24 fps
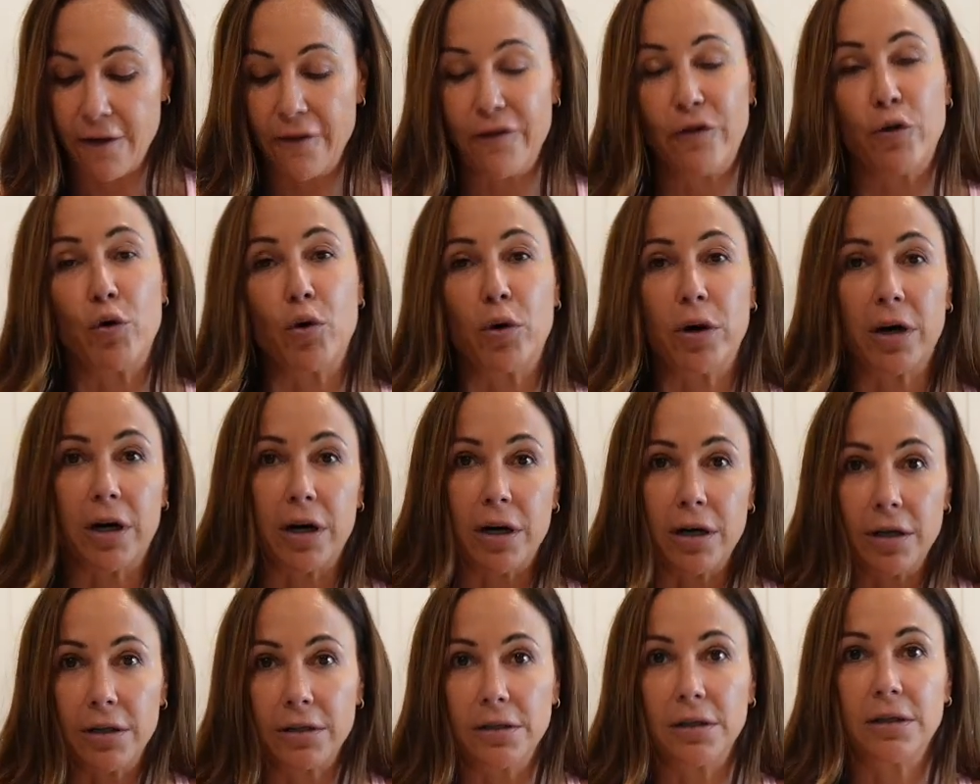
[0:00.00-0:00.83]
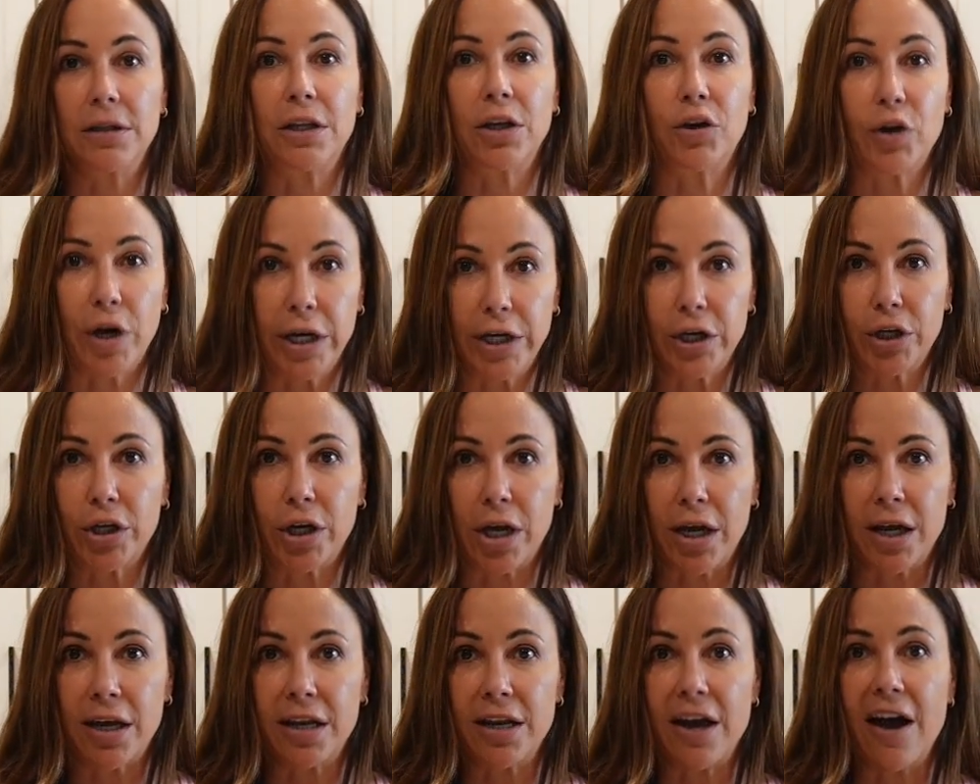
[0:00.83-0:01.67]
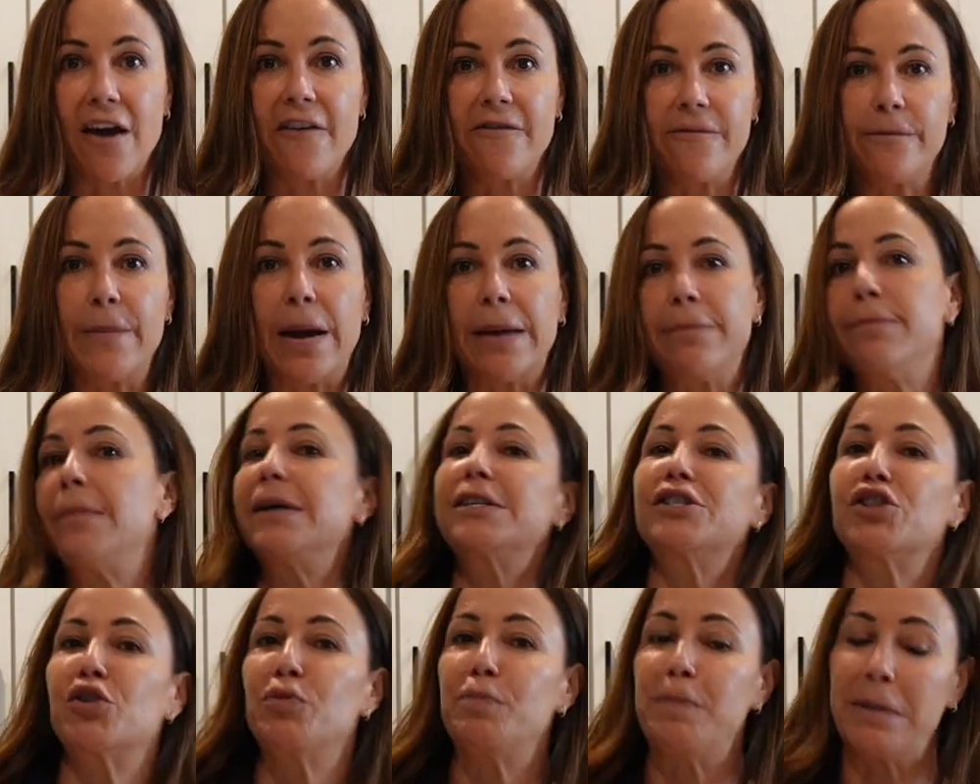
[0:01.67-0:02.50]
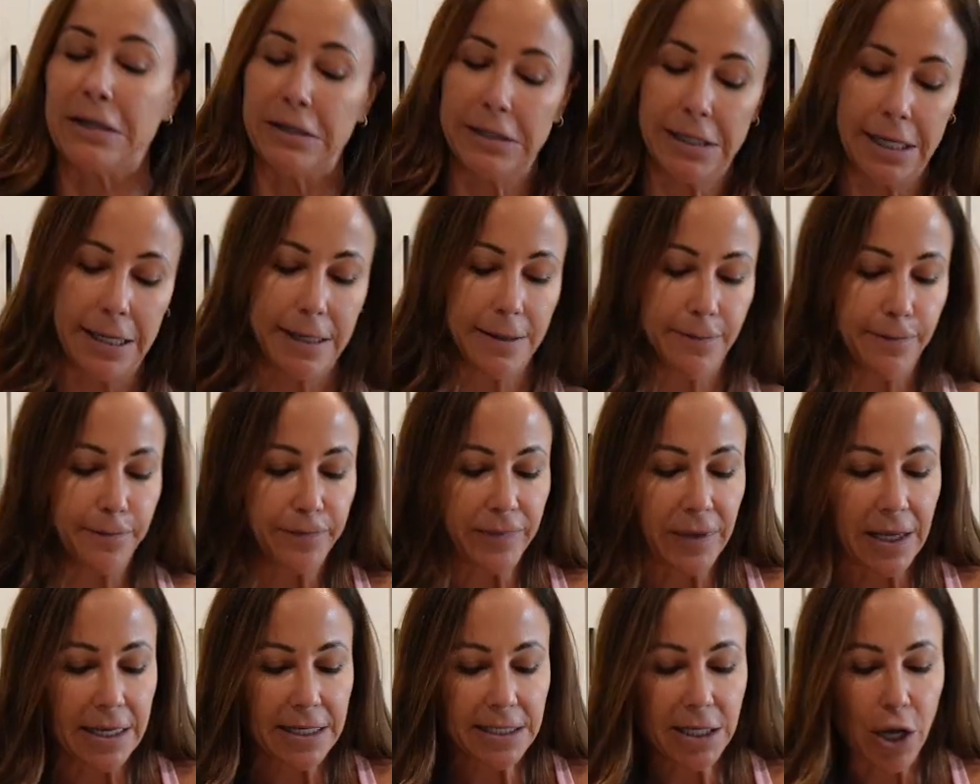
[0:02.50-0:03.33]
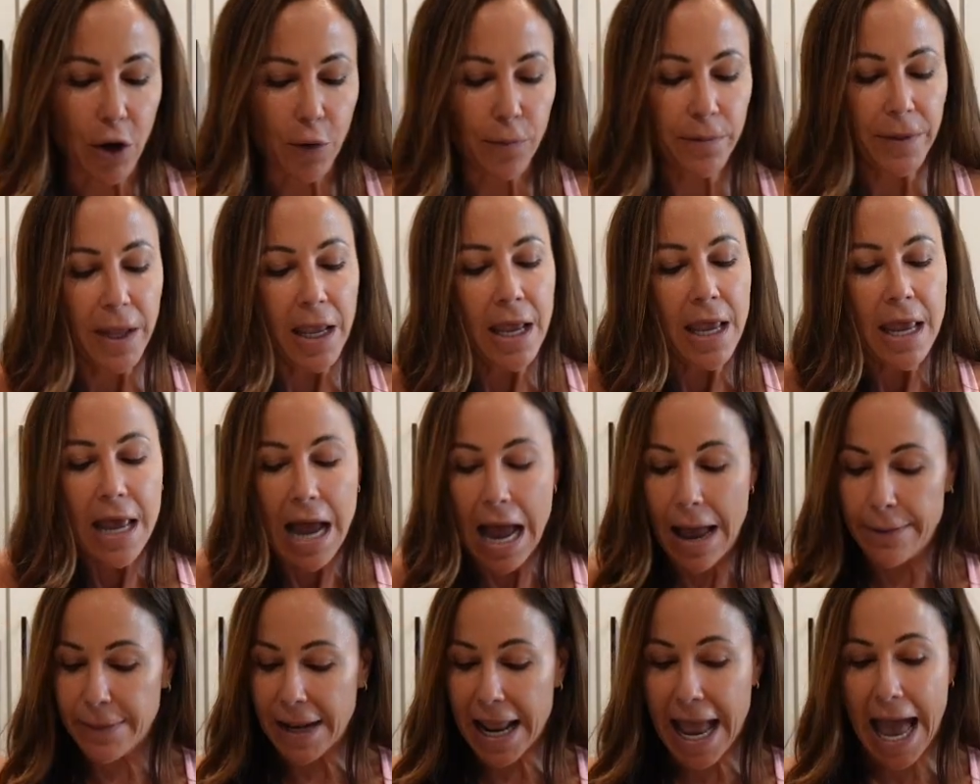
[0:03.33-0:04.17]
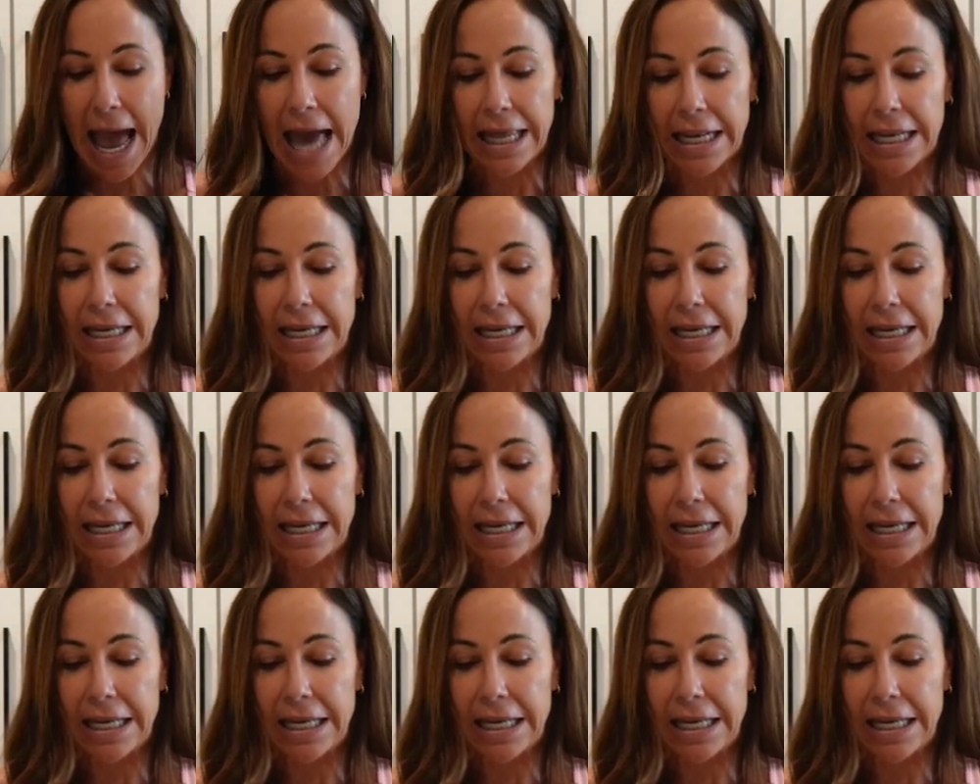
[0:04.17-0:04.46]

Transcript: for the greater good of my muscle building. So I'm gonna add